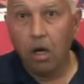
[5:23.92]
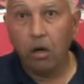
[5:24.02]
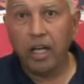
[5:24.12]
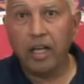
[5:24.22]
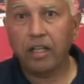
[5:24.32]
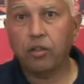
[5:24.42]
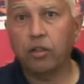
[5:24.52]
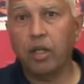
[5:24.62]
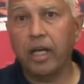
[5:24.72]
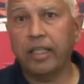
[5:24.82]
Okay, yeah,
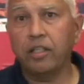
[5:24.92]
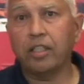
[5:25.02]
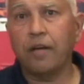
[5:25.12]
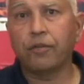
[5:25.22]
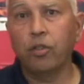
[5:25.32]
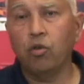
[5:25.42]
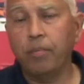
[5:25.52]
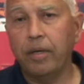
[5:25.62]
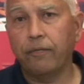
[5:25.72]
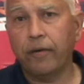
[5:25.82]
I think this afternoon will
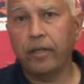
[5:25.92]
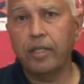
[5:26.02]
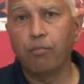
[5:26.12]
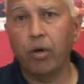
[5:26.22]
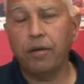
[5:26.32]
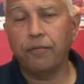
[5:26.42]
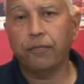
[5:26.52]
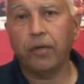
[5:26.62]
be fairly brief.